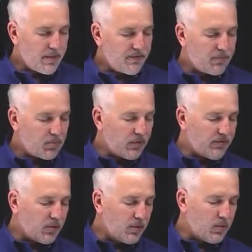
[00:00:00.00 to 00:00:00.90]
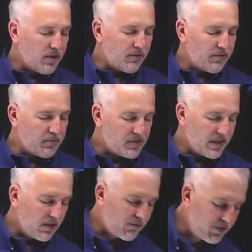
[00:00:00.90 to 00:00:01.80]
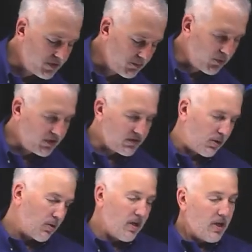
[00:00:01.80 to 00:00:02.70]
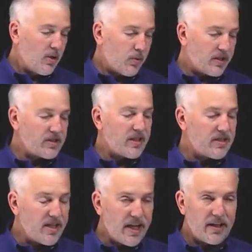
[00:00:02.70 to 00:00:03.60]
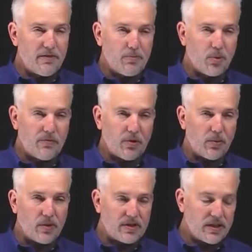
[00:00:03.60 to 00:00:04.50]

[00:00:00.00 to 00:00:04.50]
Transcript: by 0.41 from the standard freezing point, so we could say it's negative 0.41